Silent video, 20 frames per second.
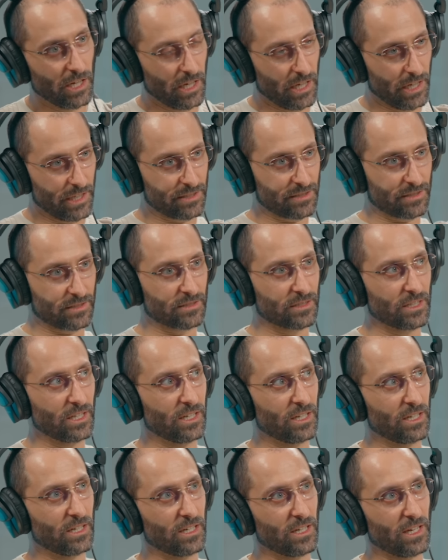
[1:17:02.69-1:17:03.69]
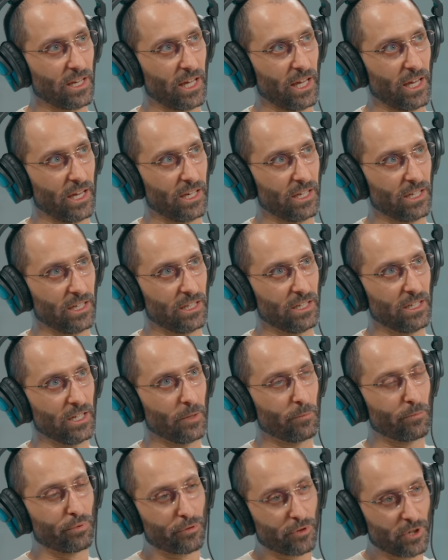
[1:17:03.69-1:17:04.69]
It's a
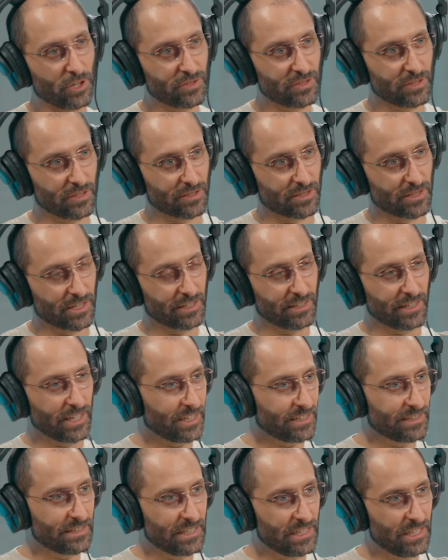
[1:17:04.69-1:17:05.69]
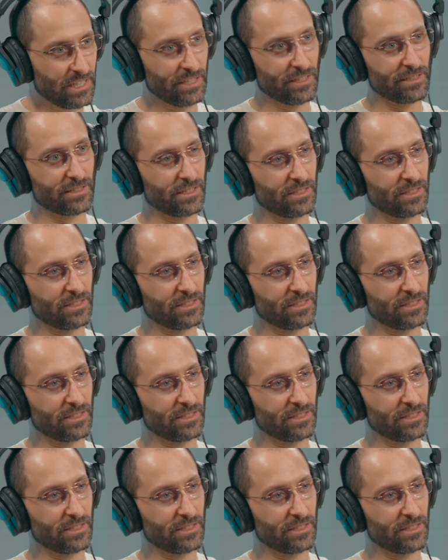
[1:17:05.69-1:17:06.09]
process that takes years